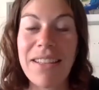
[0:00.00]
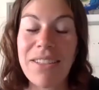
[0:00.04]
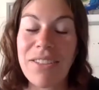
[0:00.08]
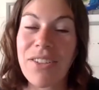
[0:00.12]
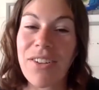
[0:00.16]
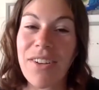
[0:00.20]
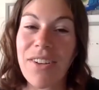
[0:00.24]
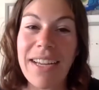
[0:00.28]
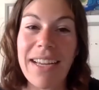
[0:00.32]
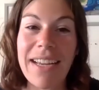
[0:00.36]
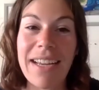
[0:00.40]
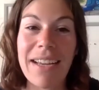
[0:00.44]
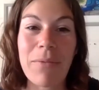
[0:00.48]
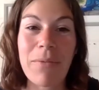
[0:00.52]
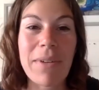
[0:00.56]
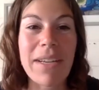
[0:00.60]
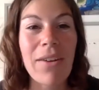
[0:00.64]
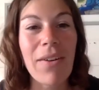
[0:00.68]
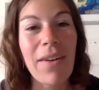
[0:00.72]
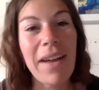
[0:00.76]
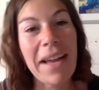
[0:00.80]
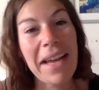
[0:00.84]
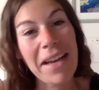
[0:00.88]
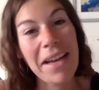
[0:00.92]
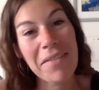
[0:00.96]
great. We
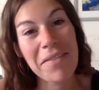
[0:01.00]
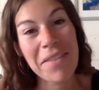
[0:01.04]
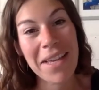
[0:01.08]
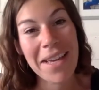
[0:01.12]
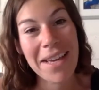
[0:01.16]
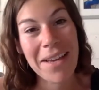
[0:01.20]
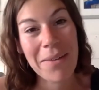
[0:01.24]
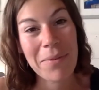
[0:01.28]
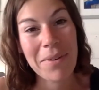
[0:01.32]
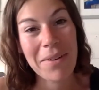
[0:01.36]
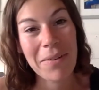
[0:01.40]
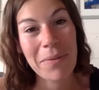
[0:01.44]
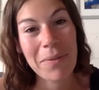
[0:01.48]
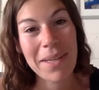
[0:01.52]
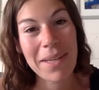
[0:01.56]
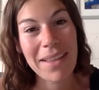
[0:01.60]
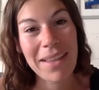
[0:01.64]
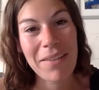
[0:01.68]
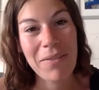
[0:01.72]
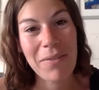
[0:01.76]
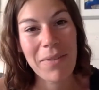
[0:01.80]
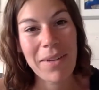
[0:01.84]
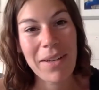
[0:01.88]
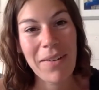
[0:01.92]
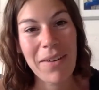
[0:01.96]
don't have that where we
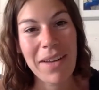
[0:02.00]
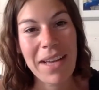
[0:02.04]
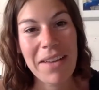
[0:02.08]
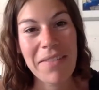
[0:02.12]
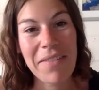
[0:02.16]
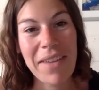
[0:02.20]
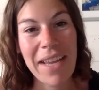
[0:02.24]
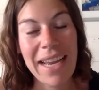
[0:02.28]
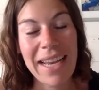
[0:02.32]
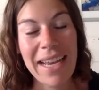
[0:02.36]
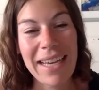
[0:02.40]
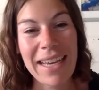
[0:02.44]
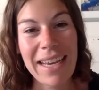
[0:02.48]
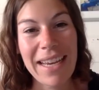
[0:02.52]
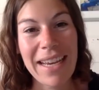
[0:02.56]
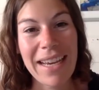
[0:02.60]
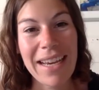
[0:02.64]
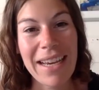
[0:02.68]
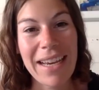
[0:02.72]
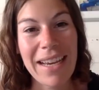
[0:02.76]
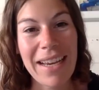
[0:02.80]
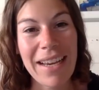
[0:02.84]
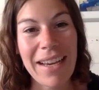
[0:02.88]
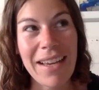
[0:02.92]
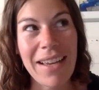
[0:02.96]
live. We don't have
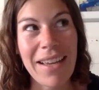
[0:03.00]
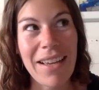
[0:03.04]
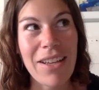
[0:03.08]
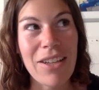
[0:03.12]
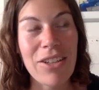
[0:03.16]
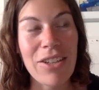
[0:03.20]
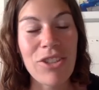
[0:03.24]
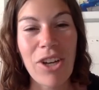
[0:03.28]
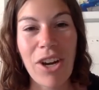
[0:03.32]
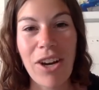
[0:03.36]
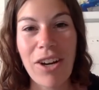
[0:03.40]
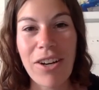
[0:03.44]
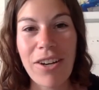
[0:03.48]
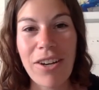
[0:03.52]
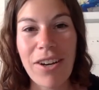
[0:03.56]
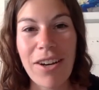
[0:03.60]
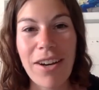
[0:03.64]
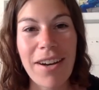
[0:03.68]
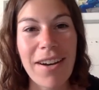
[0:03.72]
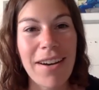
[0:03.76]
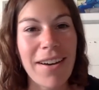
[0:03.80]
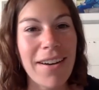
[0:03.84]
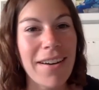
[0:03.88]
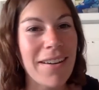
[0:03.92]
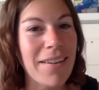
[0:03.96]
any
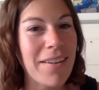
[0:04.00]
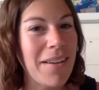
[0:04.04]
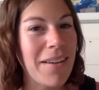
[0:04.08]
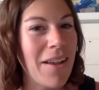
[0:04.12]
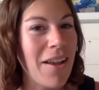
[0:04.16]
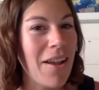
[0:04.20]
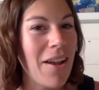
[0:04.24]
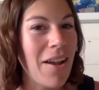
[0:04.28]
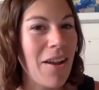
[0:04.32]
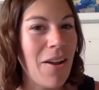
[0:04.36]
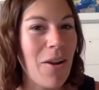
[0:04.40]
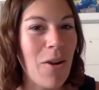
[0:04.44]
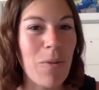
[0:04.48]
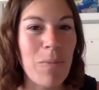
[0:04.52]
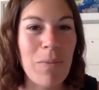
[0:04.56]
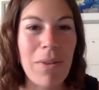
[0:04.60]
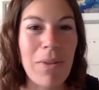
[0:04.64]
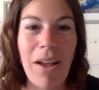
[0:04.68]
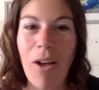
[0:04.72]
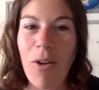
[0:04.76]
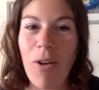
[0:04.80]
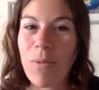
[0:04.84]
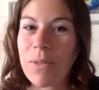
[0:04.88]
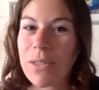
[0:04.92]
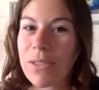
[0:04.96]
charter home,
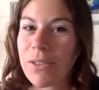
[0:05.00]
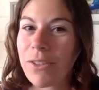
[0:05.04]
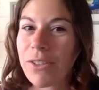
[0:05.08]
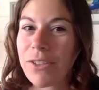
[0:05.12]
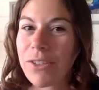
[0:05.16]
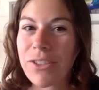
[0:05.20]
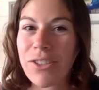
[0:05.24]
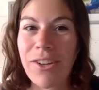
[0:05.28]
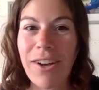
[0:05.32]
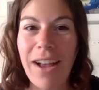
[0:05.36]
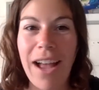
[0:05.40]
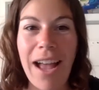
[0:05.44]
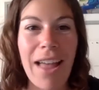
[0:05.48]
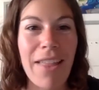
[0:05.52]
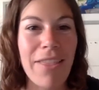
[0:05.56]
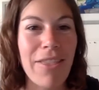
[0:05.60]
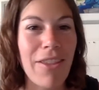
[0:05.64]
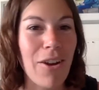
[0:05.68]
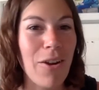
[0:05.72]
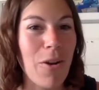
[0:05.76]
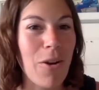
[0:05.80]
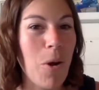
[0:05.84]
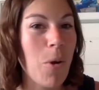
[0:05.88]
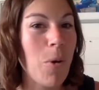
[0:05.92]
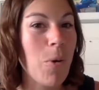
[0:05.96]
homeschoolers are on
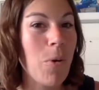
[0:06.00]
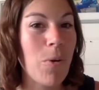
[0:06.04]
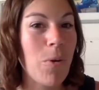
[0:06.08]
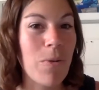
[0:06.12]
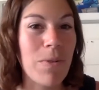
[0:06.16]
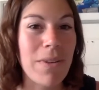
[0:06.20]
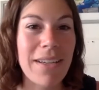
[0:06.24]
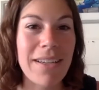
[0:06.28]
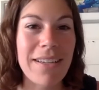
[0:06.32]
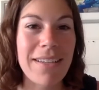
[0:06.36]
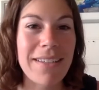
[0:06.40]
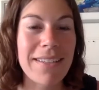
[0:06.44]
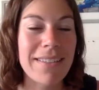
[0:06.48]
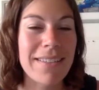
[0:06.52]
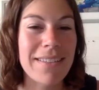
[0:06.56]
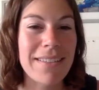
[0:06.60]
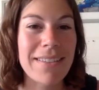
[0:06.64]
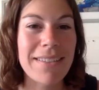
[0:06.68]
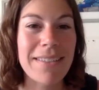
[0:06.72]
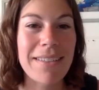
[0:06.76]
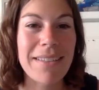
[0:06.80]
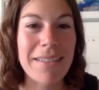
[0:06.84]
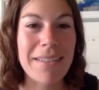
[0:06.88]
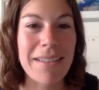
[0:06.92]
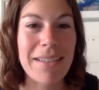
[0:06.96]
their own. It is
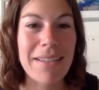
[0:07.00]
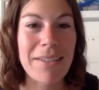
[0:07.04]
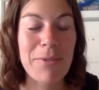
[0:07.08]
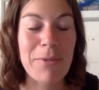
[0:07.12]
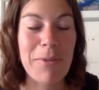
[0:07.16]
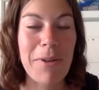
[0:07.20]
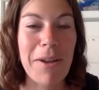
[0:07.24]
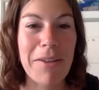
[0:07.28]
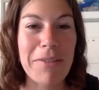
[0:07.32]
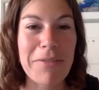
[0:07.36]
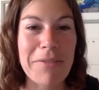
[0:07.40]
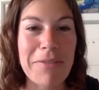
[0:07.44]
it's rough.